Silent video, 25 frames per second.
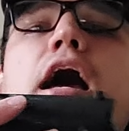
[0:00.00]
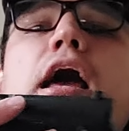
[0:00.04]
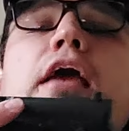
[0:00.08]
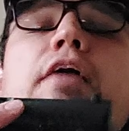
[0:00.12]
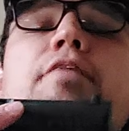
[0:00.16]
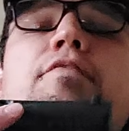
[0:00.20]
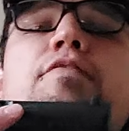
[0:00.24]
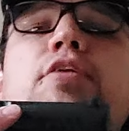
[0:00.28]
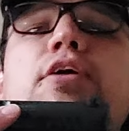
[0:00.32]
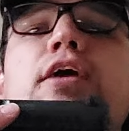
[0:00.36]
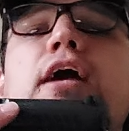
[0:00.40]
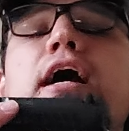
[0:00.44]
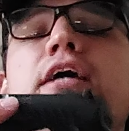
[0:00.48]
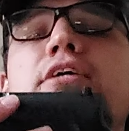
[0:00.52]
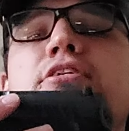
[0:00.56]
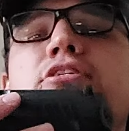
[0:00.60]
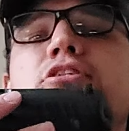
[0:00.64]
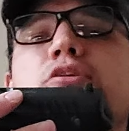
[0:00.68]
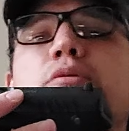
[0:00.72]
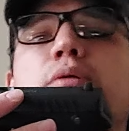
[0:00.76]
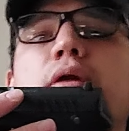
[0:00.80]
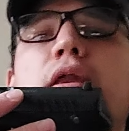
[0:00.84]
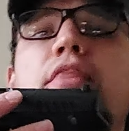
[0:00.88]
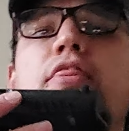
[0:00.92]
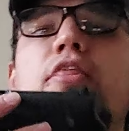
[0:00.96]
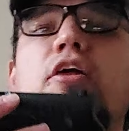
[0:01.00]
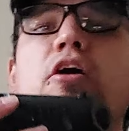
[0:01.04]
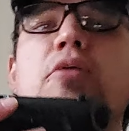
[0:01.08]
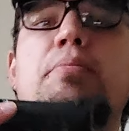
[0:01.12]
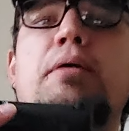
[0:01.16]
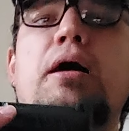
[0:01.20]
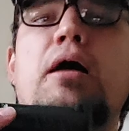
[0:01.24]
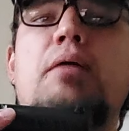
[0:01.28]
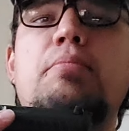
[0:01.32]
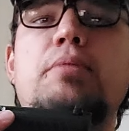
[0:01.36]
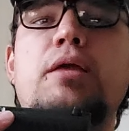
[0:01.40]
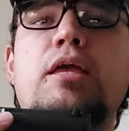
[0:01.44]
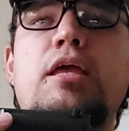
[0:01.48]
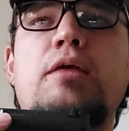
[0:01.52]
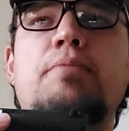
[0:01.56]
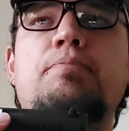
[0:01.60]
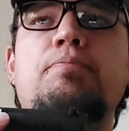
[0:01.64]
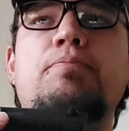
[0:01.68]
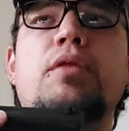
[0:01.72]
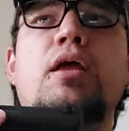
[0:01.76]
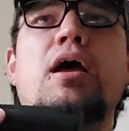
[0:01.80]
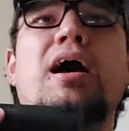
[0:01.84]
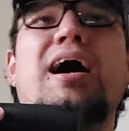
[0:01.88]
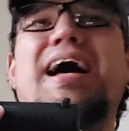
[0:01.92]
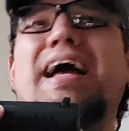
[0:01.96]
if you guys know anything about me,
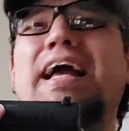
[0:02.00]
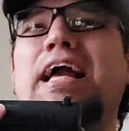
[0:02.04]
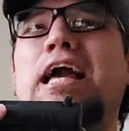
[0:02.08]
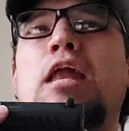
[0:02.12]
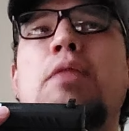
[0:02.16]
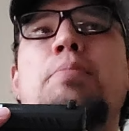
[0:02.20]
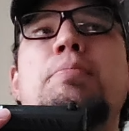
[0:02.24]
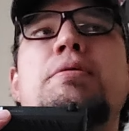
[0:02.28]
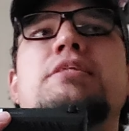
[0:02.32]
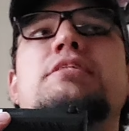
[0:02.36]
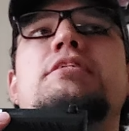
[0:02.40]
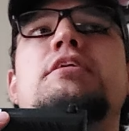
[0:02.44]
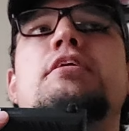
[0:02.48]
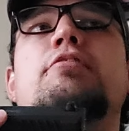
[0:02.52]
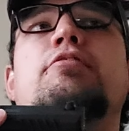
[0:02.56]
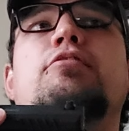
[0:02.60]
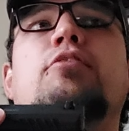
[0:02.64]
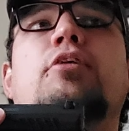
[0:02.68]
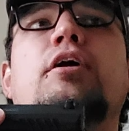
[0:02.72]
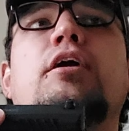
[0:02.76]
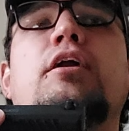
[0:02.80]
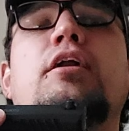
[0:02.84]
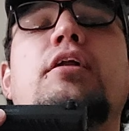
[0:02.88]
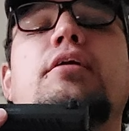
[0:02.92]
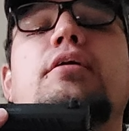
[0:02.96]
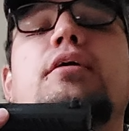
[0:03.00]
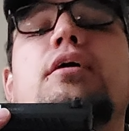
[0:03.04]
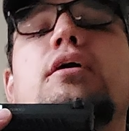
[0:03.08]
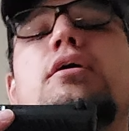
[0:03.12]
I got to be different.